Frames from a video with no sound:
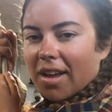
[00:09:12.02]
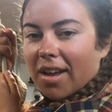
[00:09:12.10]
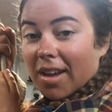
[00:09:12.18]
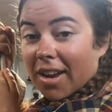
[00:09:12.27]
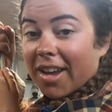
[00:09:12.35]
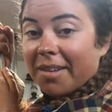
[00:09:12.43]

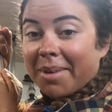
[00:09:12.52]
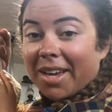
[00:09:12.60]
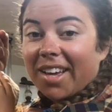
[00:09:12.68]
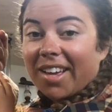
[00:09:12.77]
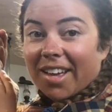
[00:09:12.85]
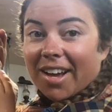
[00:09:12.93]
And I am
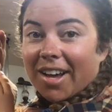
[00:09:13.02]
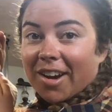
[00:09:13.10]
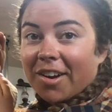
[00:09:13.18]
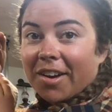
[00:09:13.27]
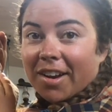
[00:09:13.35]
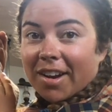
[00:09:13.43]
hanging on
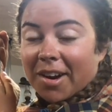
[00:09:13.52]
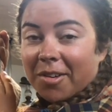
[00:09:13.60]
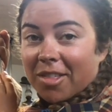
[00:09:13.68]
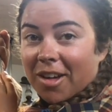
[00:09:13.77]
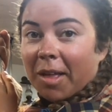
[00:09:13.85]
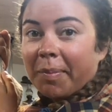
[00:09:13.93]
it right now
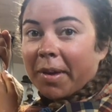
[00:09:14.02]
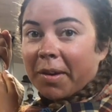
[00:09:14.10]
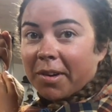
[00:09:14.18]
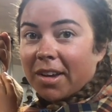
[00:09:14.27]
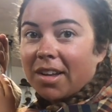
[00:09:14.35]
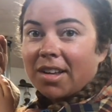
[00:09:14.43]
with all my
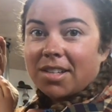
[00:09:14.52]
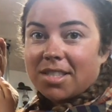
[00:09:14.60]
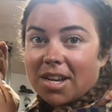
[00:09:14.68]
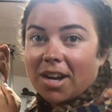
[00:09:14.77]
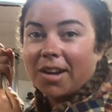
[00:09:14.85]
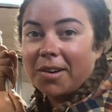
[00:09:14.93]
weight, and it's
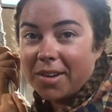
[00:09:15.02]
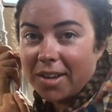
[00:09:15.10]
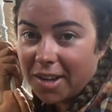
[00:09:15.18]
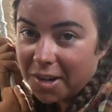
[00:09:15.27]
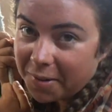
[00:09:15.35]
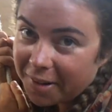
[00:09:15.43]
not going
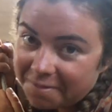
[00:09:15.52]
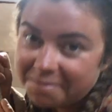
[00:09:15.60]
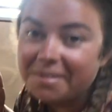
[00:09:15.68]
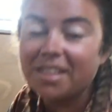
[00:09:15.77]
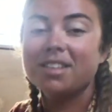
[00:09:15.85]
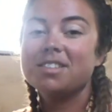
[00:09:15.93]
anywhere.
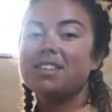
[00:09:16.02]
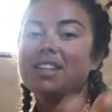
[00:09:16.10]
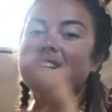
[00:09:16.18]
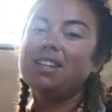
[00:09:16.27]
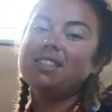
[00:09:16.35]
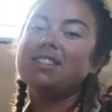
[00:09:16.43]
So
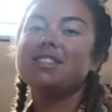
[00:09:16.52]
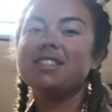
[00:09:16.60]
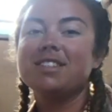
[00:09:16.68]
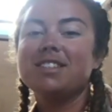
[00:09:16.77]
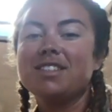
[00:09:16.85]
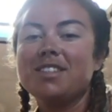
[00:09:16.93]
that is
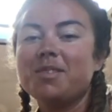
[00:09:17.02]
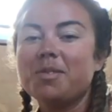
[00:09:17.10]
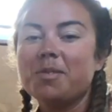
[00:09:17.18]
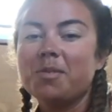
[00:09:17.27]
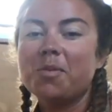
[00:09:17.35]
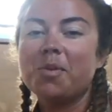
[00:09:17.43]

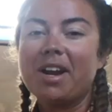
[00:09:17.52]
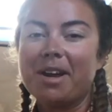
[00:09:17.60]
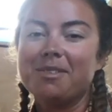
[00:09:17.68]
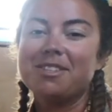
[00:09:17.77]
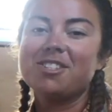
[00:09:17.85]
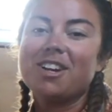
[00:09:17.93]
what I
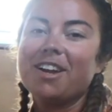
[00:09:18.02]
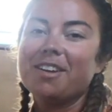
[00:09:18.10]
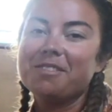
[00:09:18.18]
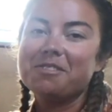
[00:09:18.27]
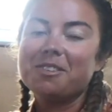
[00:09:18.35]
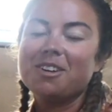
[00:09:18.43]
was
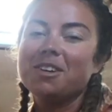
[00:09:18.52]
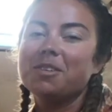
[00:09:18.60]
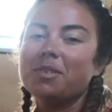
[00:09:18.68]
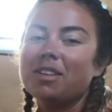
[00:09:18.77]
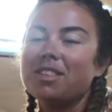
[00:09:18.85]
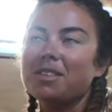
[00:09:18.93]
trying for
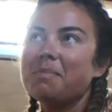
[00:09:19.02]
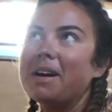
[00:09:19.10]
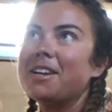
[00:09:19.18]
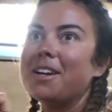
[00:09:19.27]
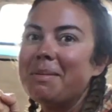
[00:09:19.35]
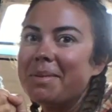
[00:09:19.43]
with my
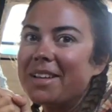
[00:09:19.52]
topping